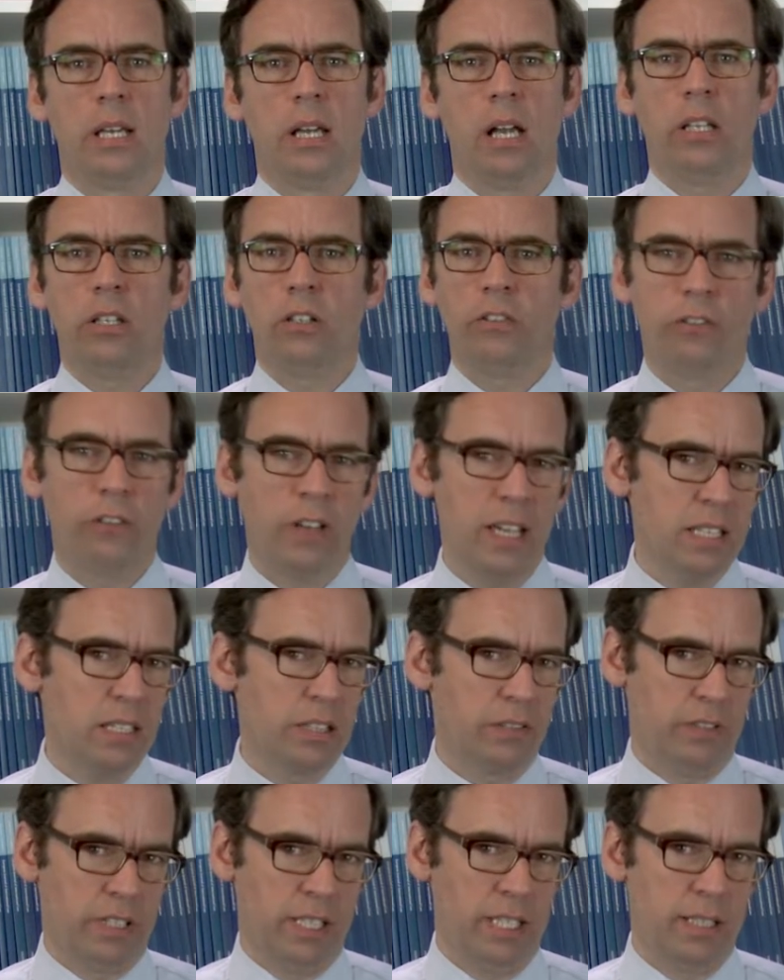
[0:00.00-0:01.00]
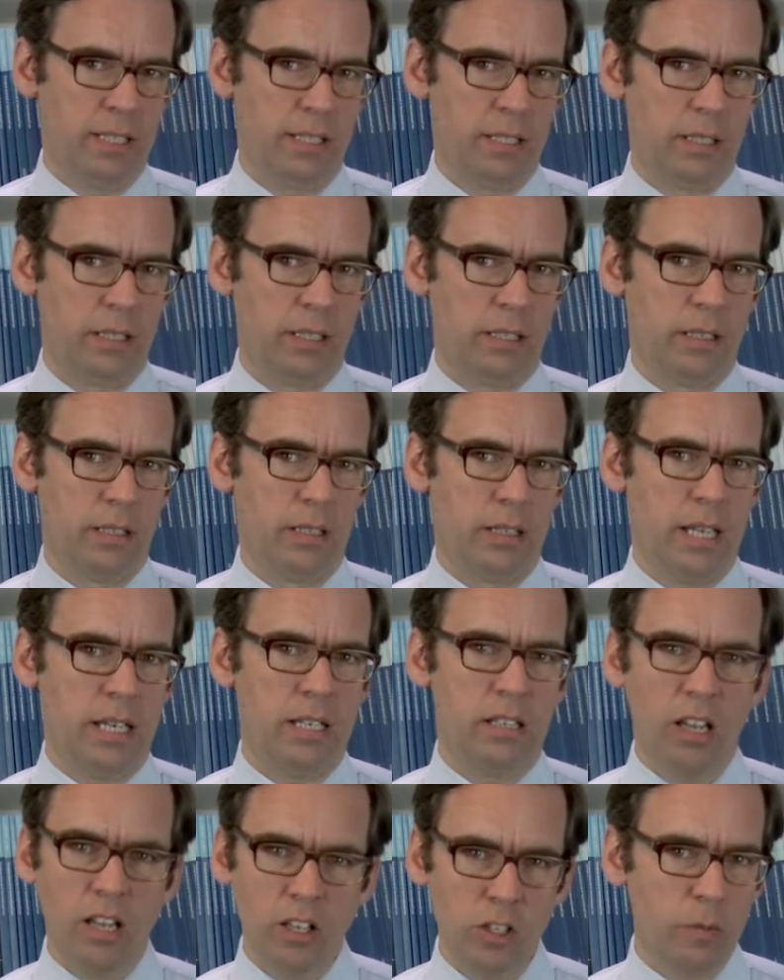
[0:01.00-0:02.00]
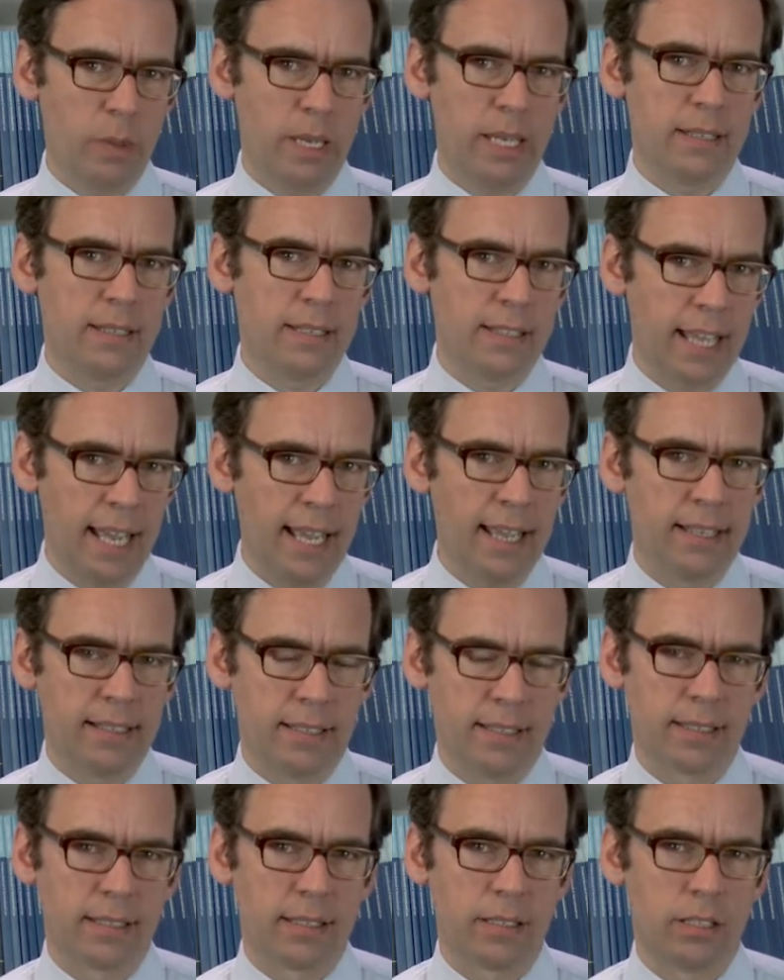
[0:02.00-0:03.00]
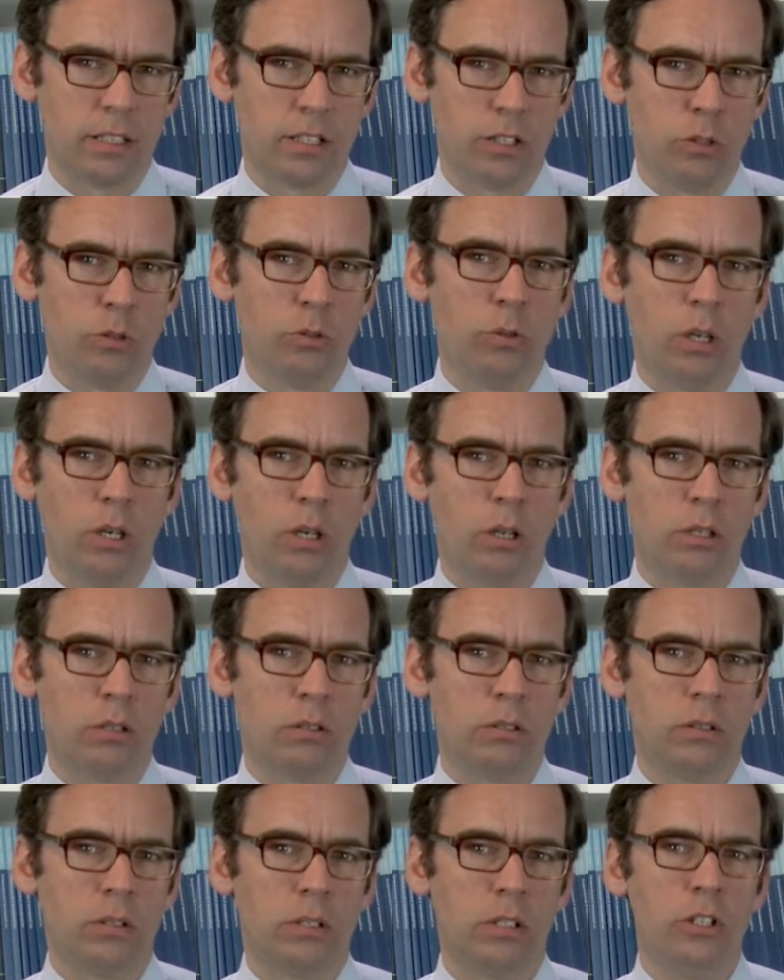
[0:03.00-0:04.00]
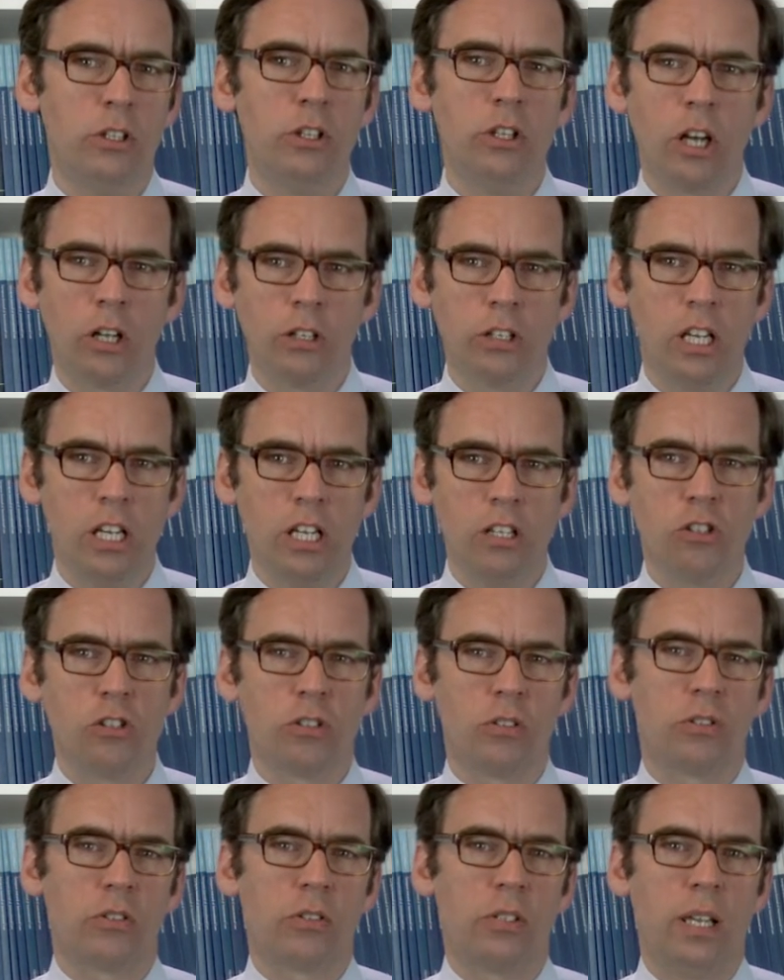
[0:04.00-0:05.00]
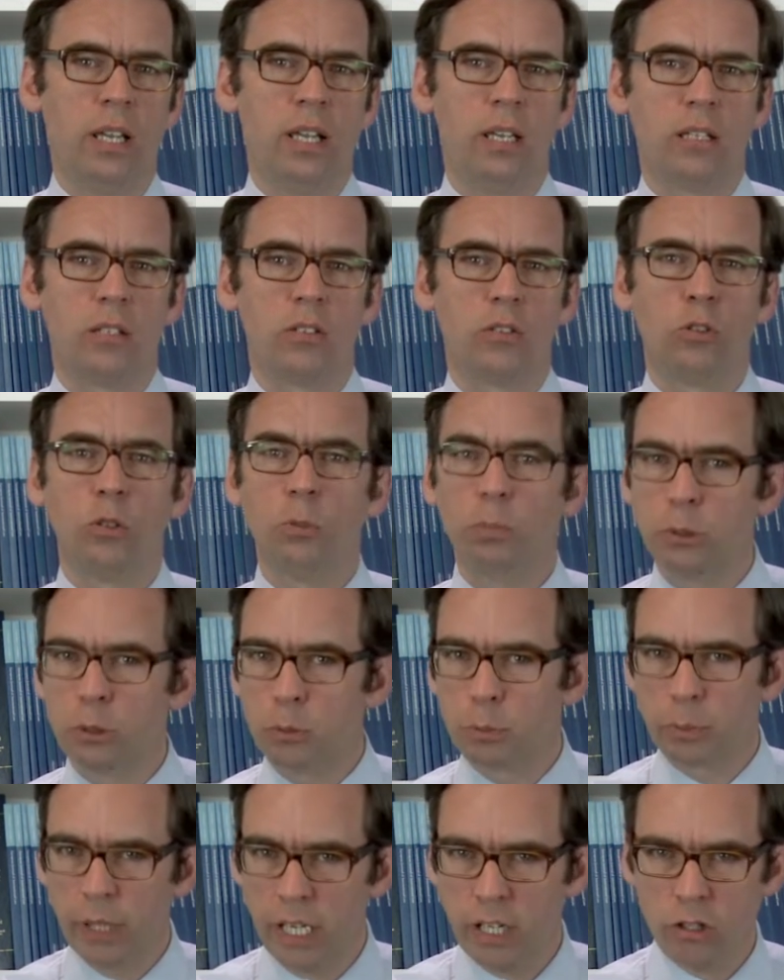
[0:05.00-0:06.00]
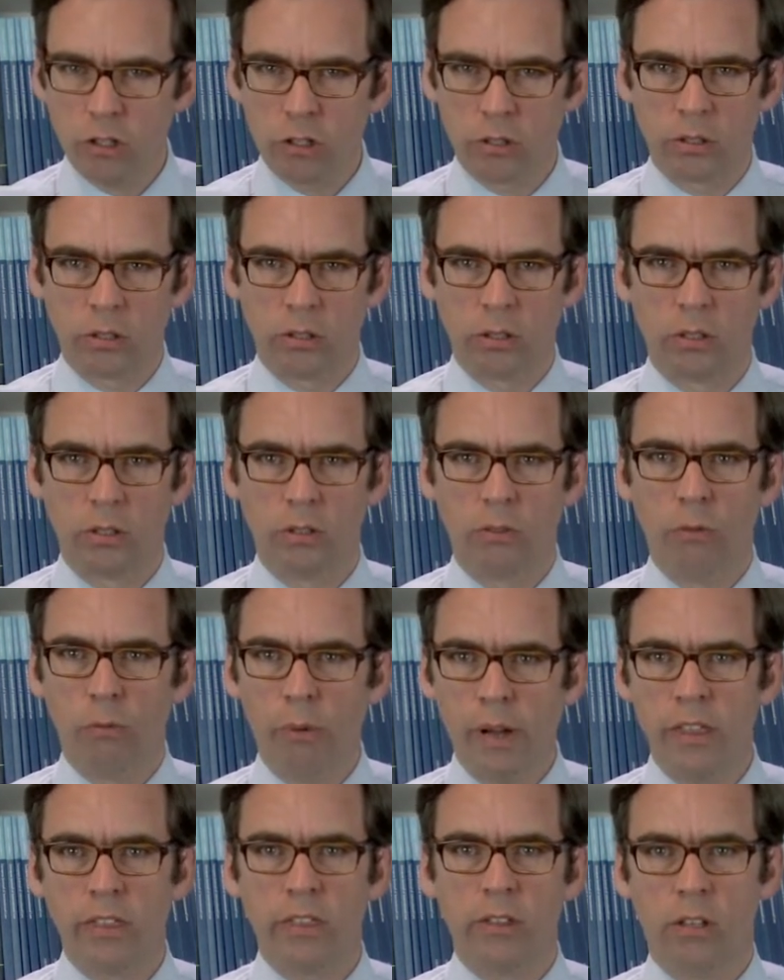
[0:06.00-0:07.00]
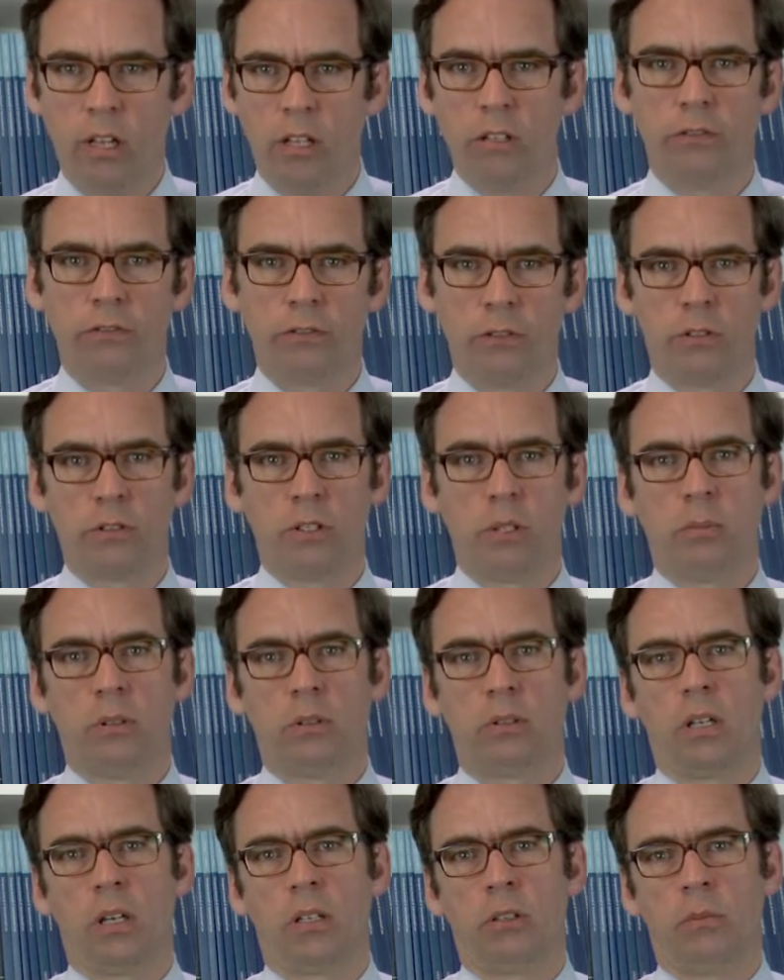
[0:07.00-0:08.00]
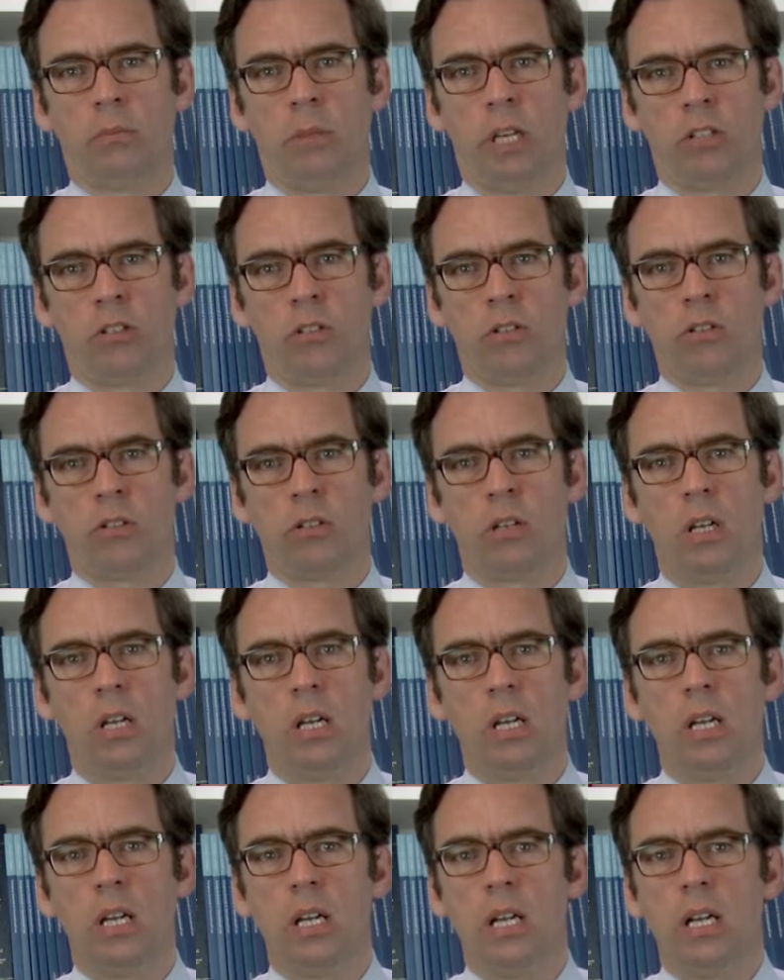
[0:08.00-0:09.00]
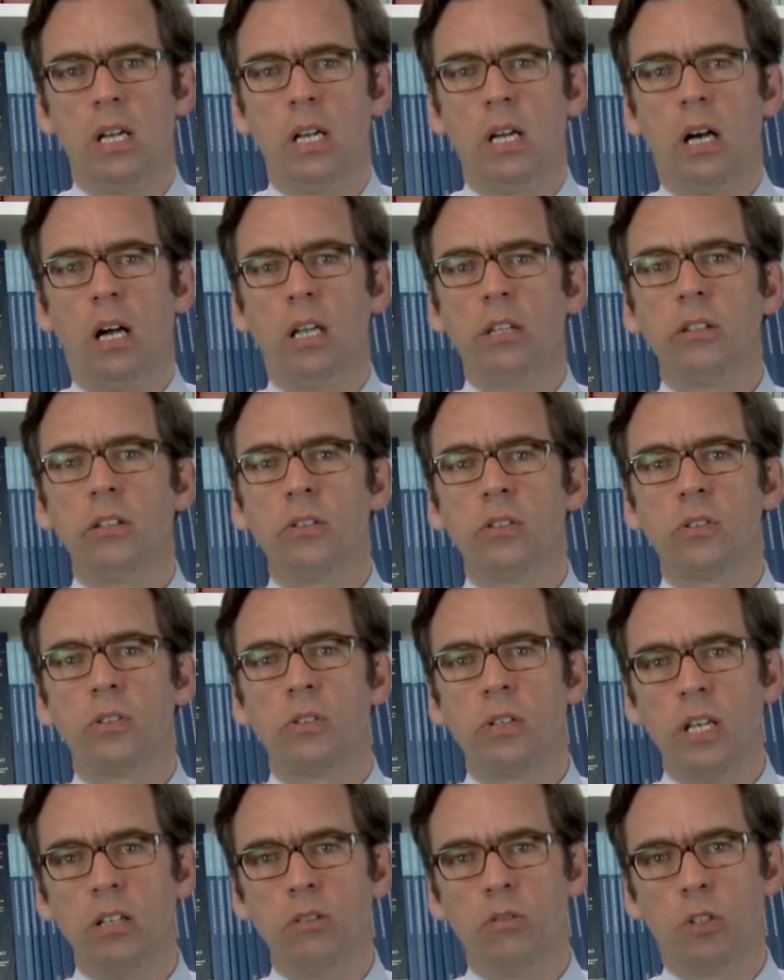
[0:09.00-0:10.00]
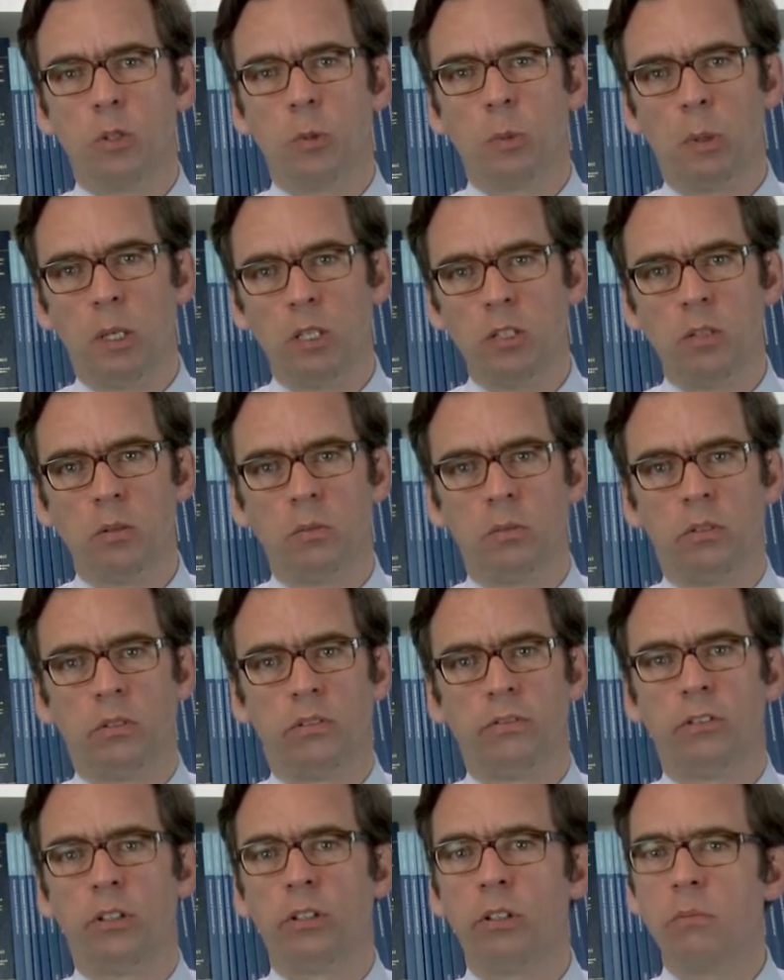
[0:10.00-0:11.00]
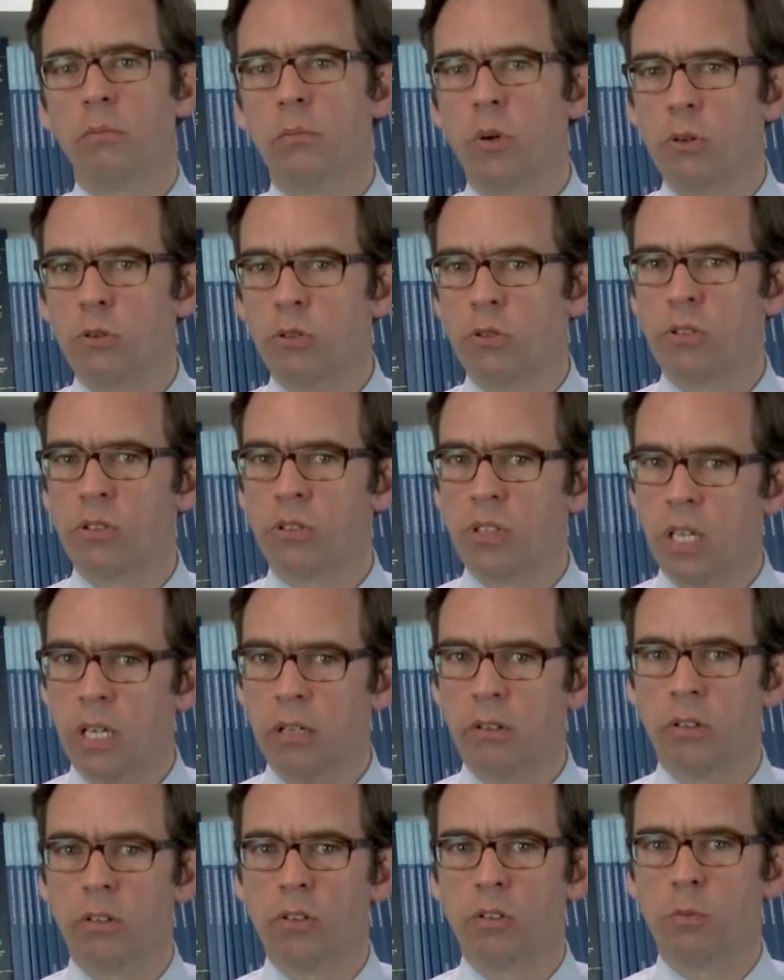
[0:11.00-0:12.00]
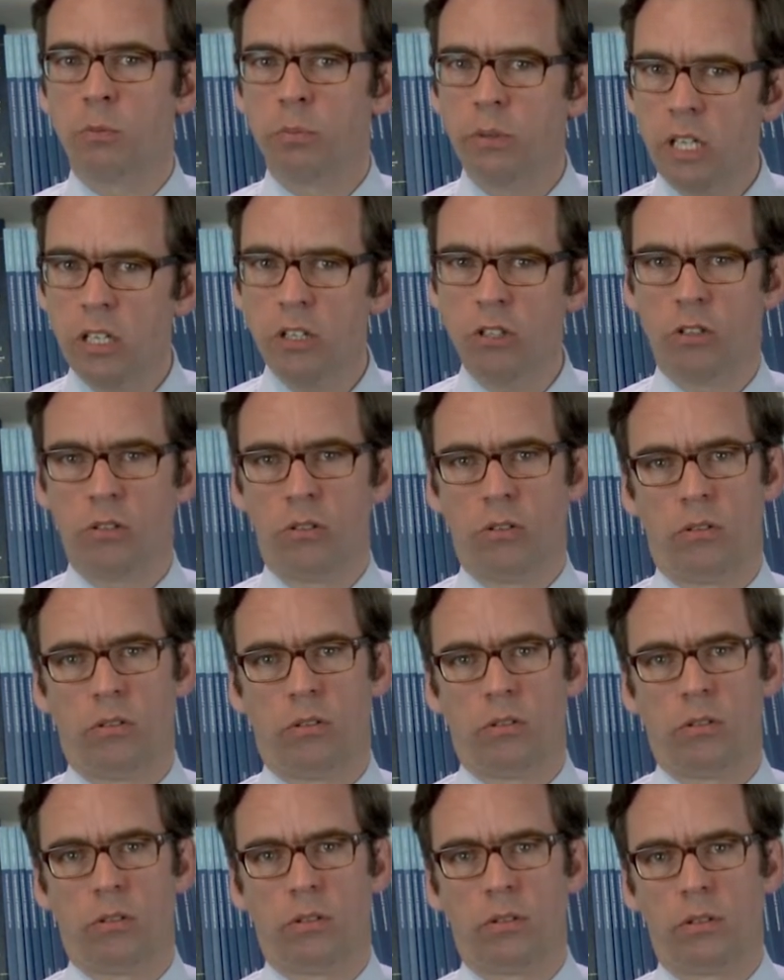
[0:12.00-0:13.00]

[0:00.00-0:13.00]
On the face of it, it does make sense to allow non-injured states to put pressure with non-forcible countermeasures on the state responsible for the most serious breaches.